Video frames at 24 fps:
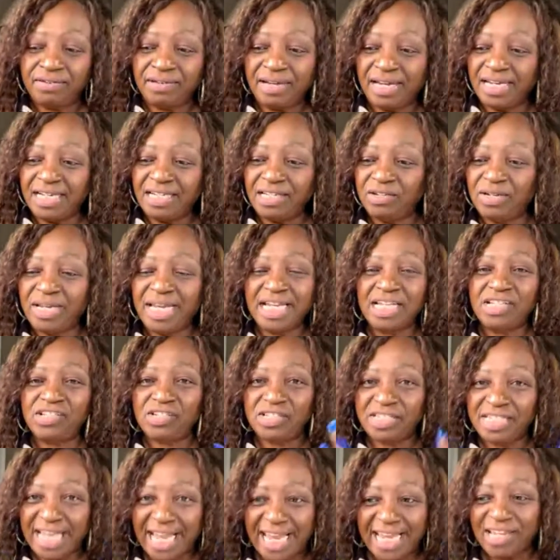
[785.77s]
right? You can't
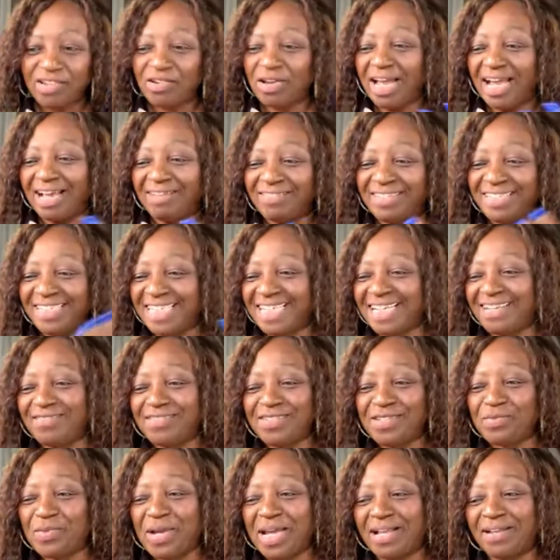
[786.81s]
just take, you have to give
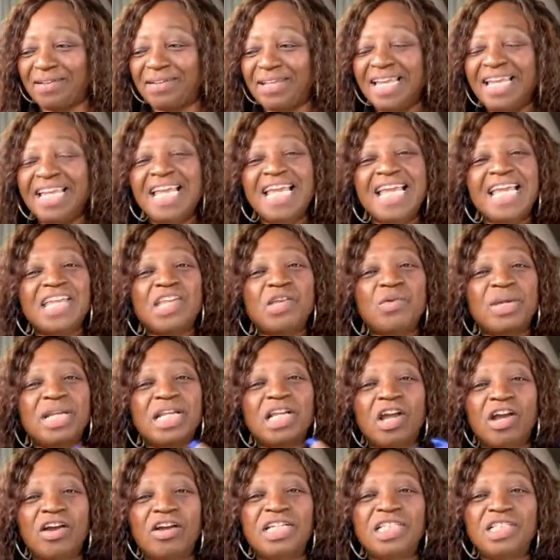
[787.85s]
as well. You
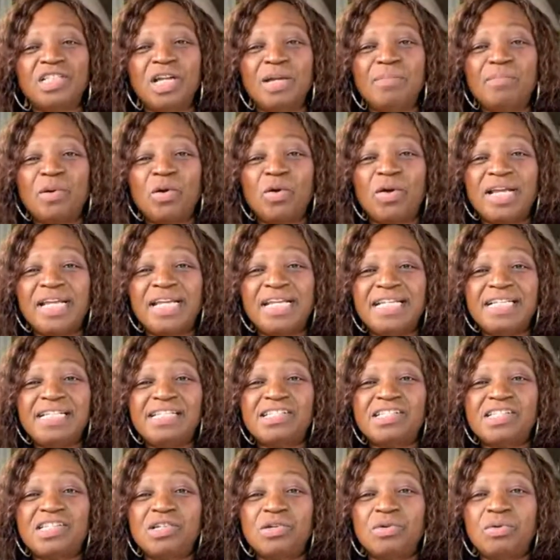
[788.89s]
encourage your
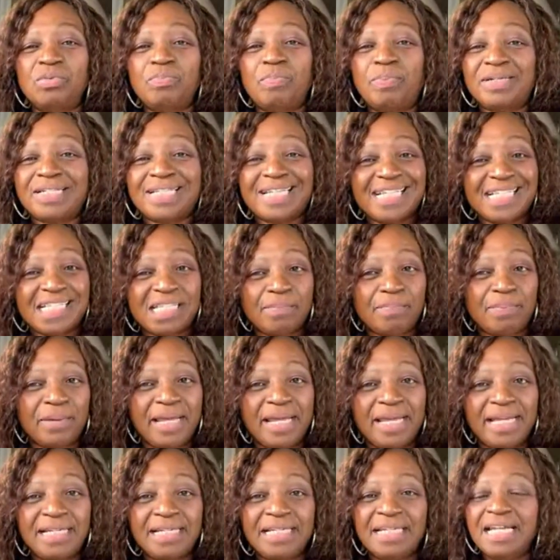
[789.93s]
employees to
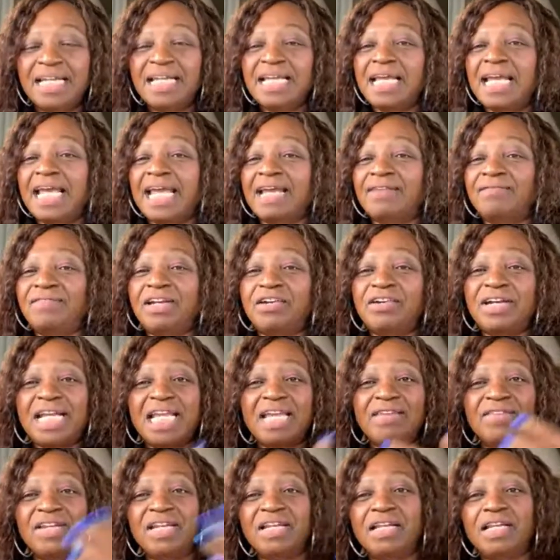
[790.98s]
participate. If they're
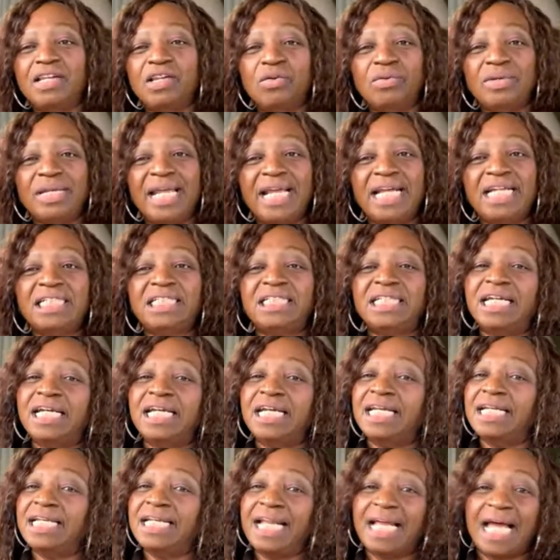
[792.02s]
giving a
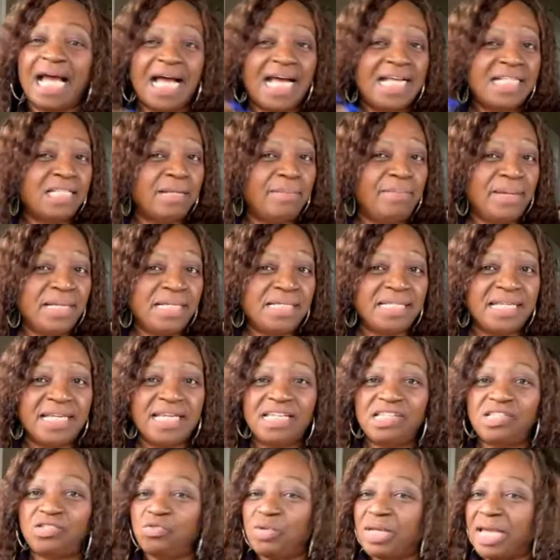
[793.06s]
donation as a
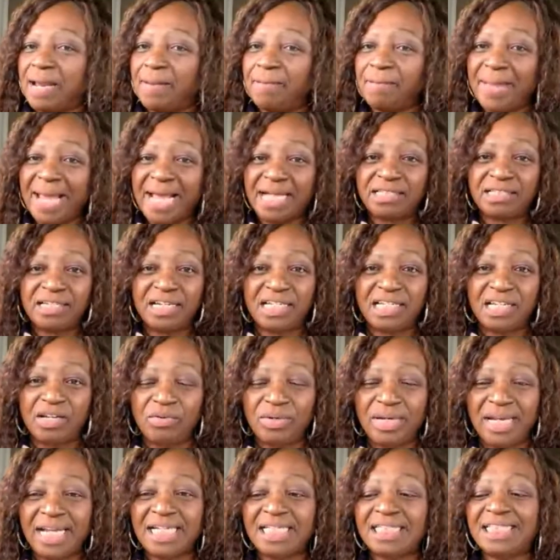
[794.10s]
business, you can match that
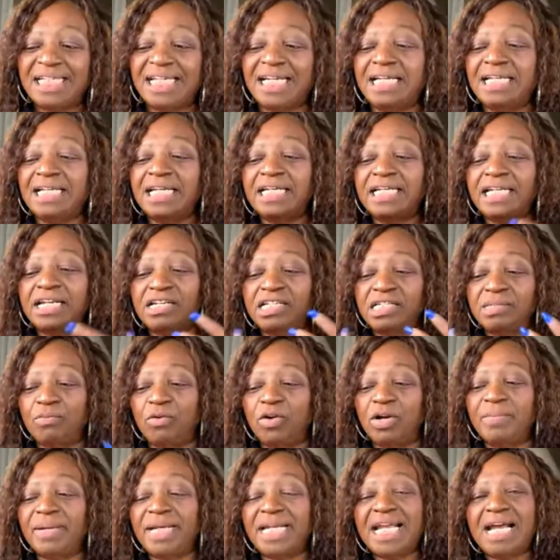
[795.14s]
donation. There's
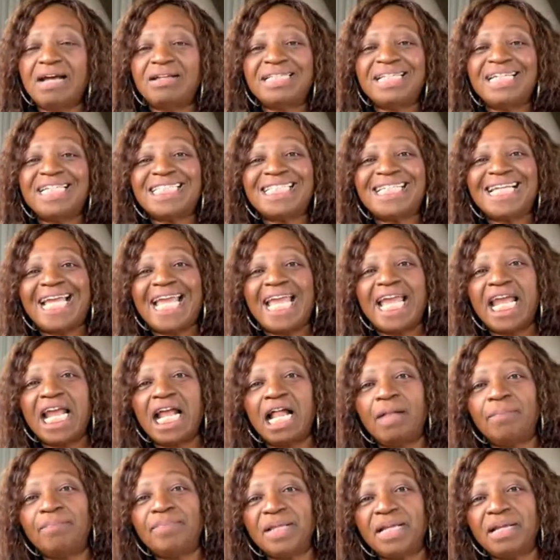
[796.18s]
more money out there to
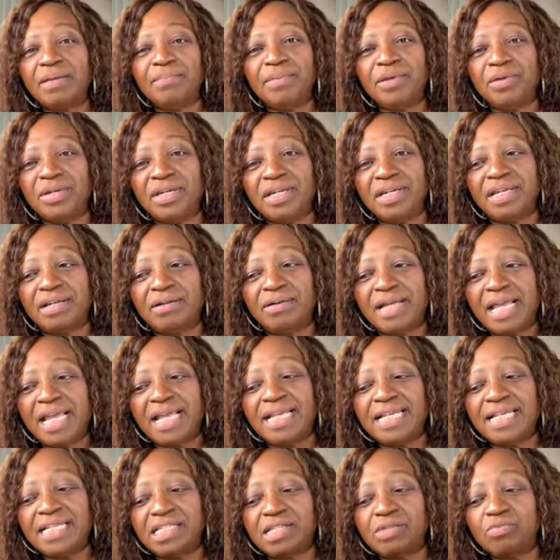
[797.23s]
help the community,
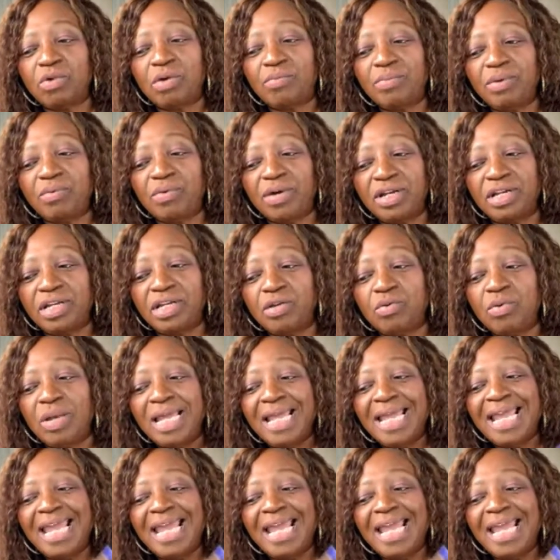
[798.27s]
okay? This is what we want to do,